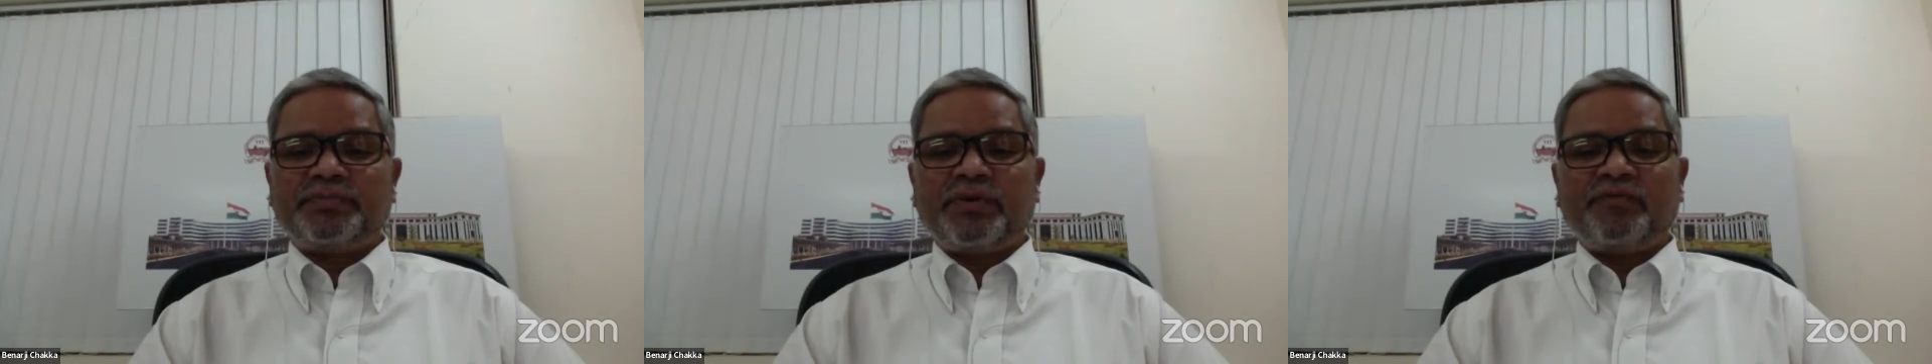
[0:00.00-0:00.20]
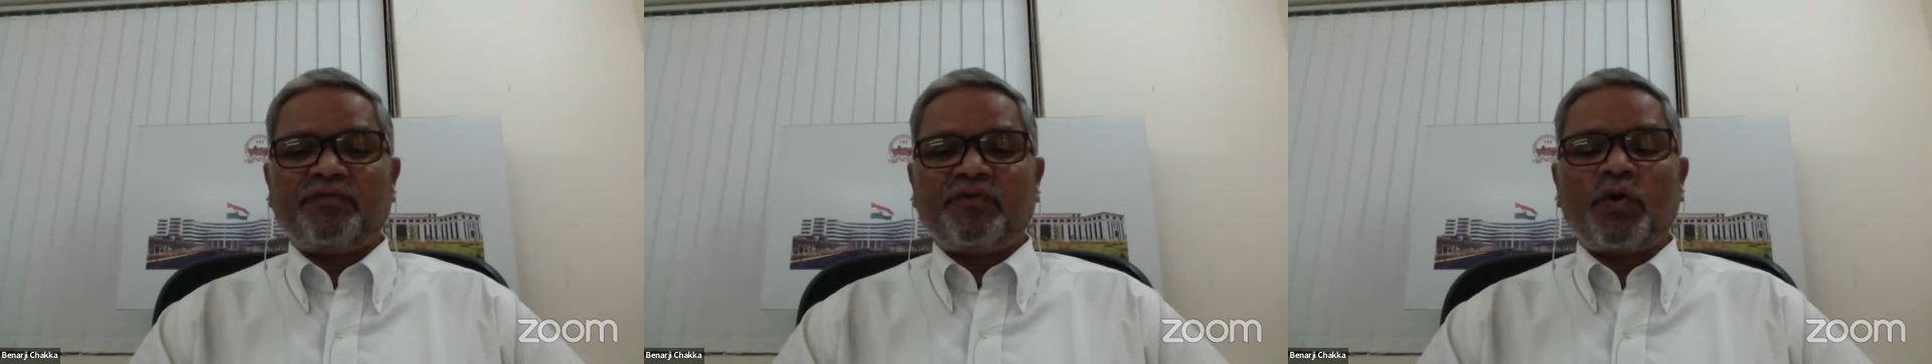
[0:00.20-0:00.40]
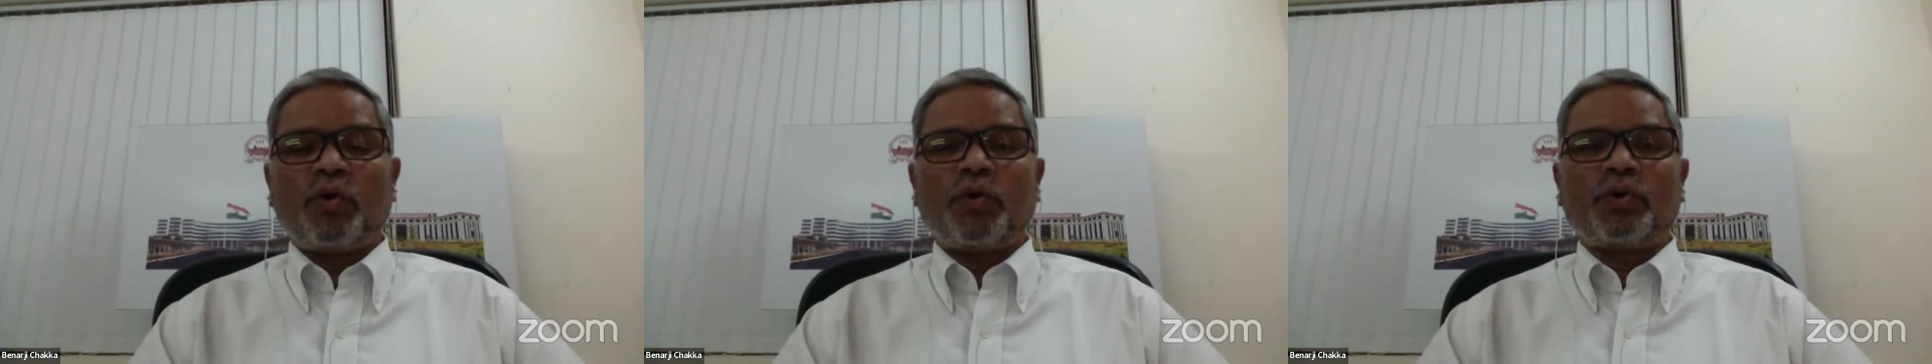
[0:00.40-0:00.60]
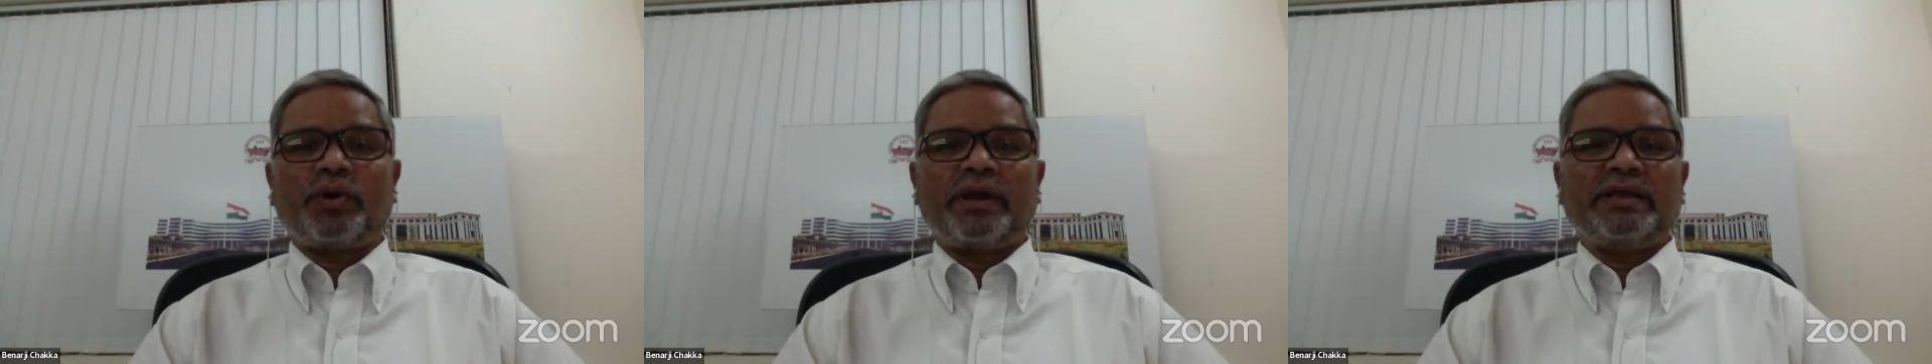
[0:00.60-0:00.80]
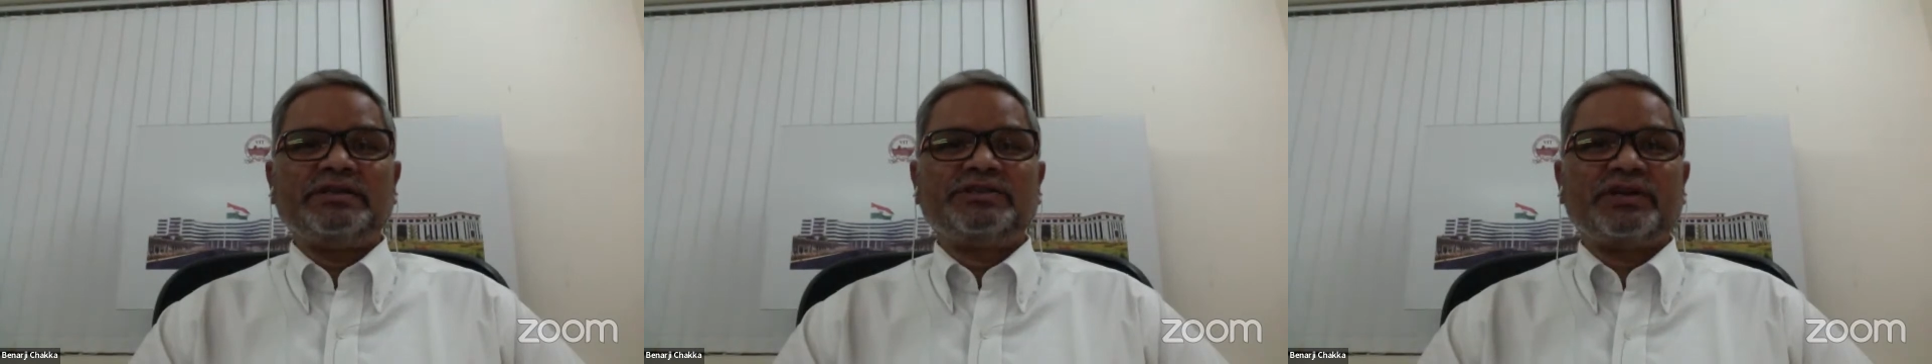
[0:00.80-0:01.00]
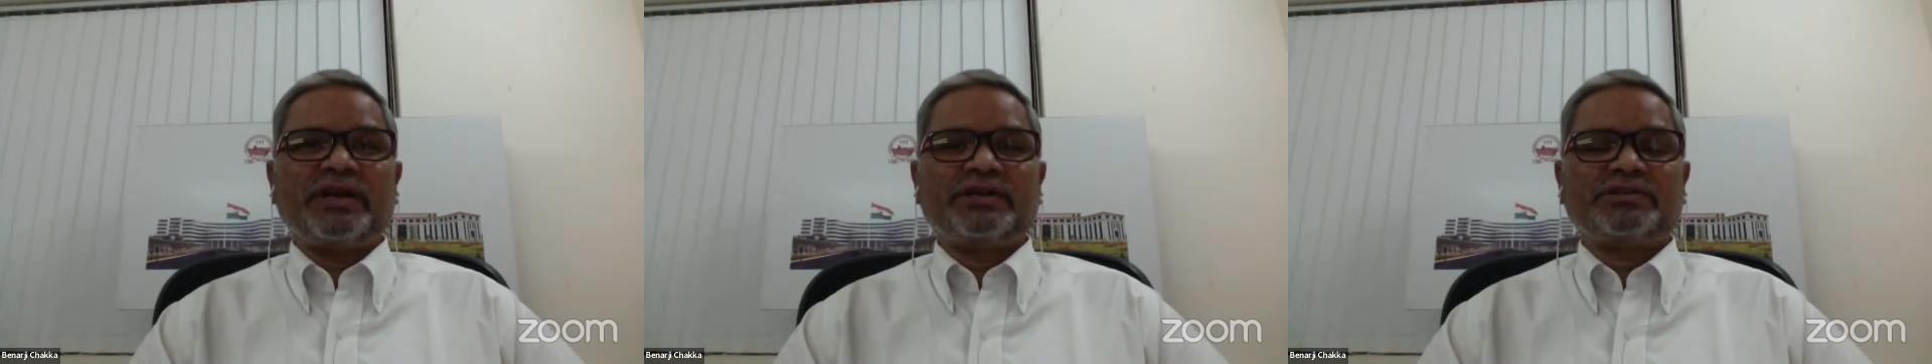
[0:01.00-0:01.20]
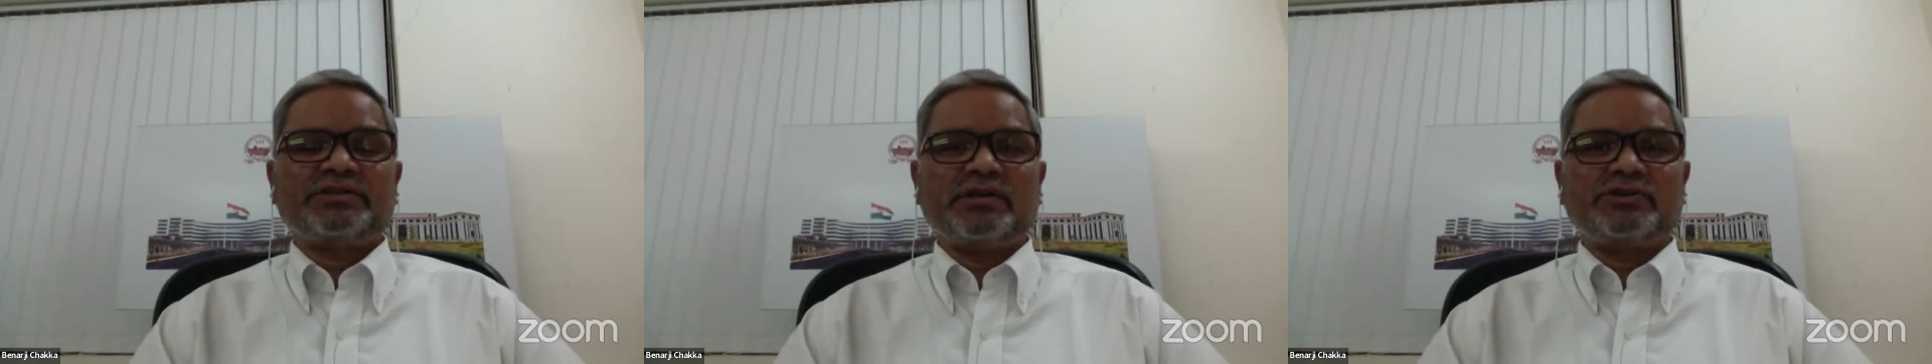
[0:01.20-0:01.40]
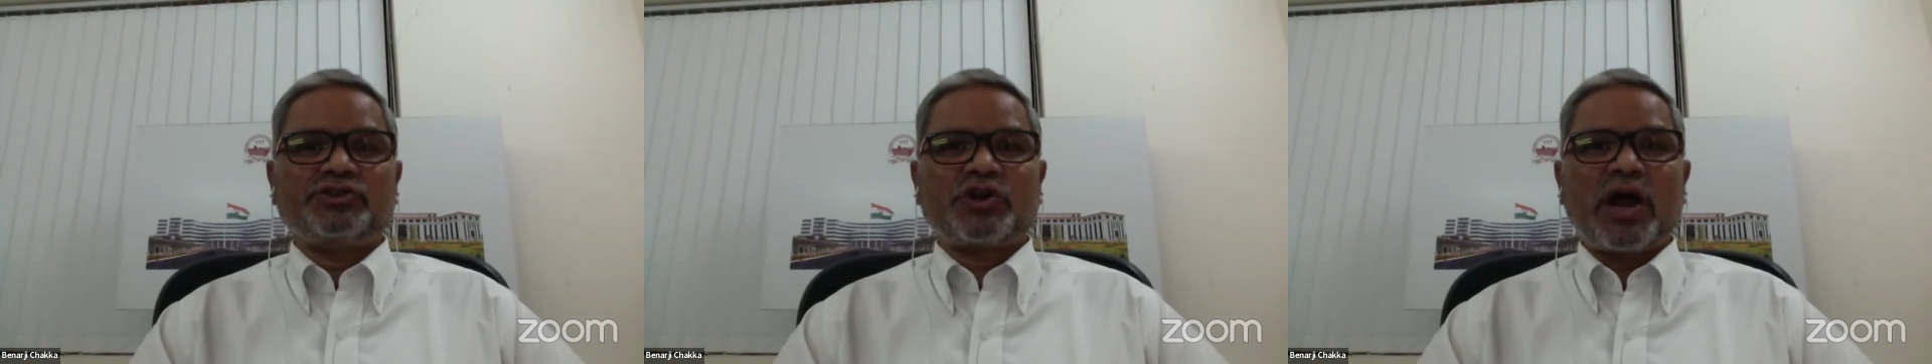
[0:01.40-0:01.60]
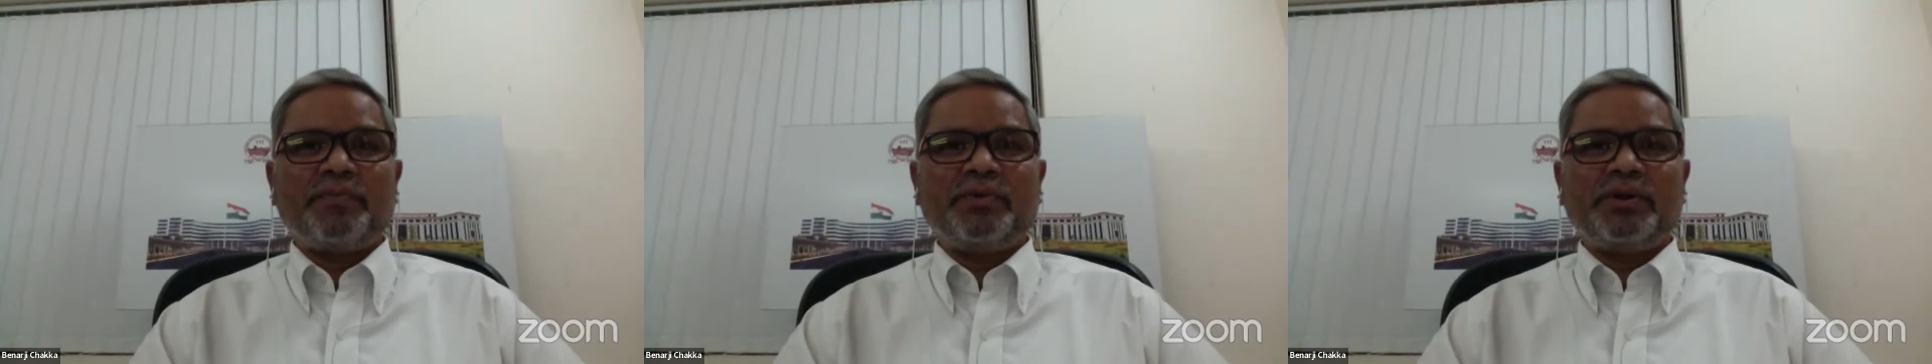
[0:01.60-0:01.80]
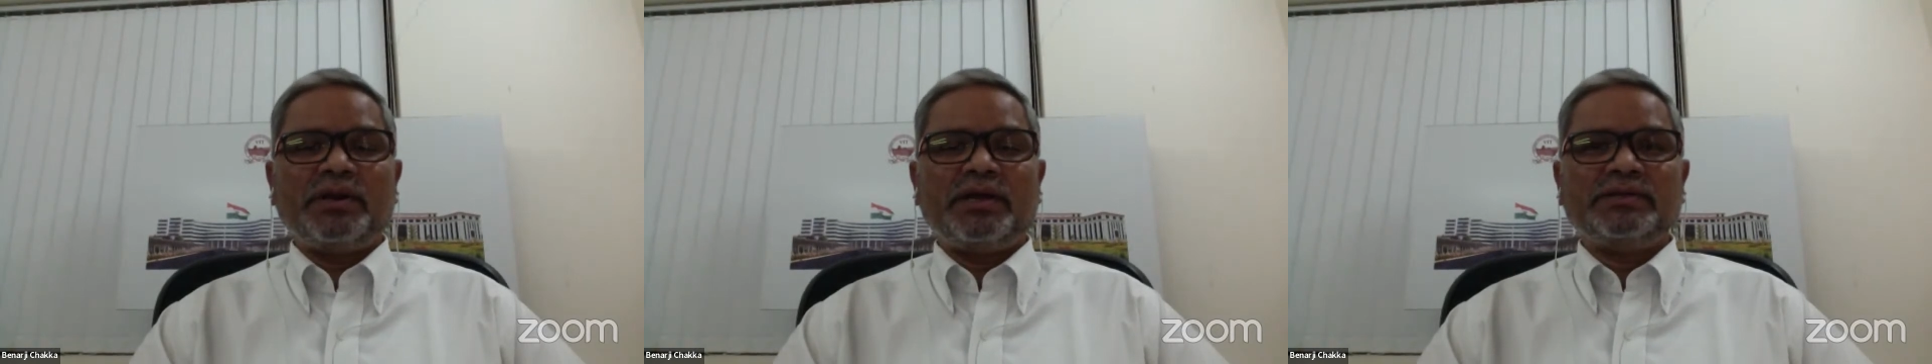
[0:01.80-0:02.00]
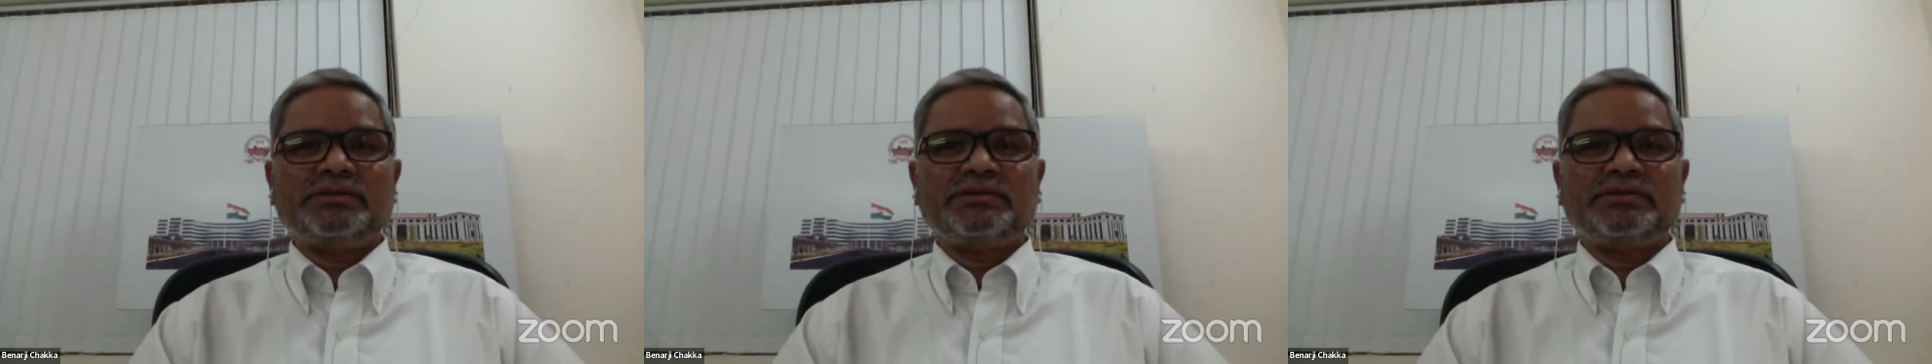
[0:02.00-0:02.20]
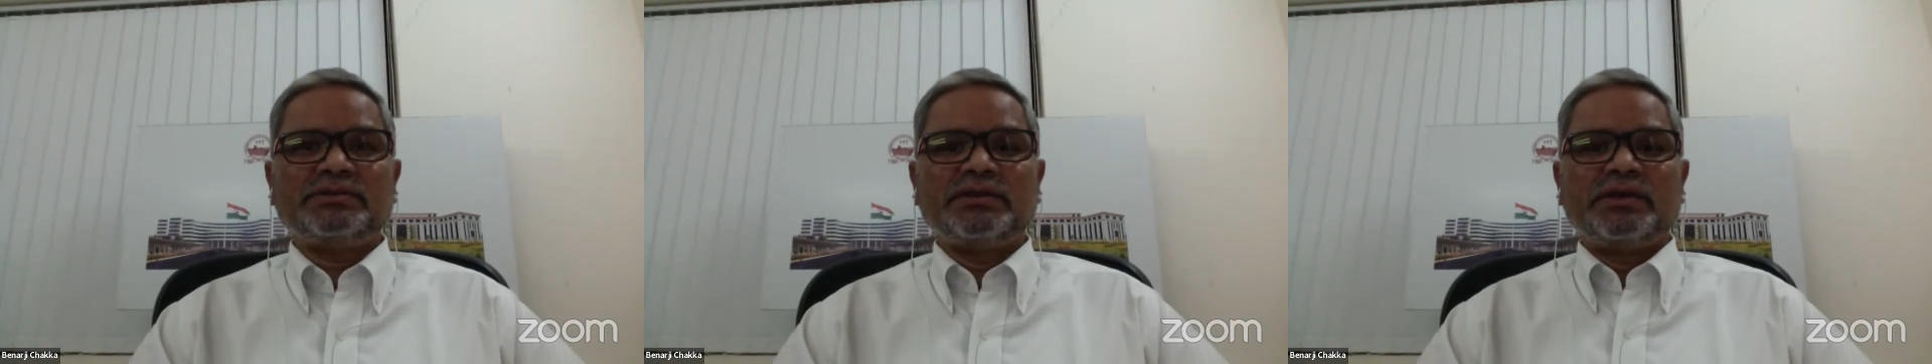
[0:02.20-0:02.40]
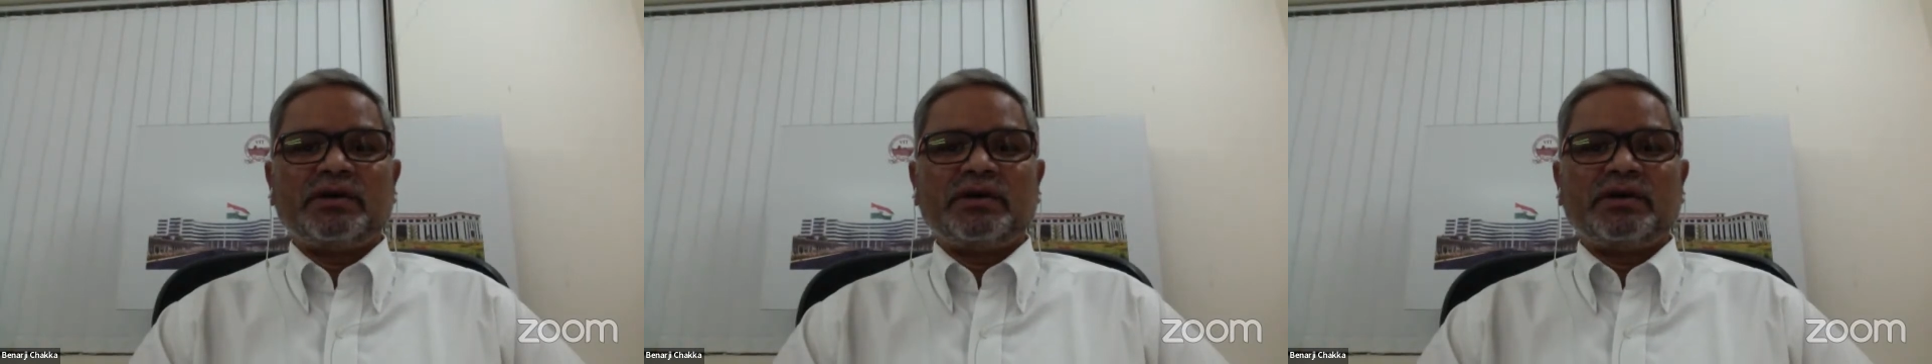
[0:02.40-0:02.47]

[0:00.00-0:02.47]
before international tribunals,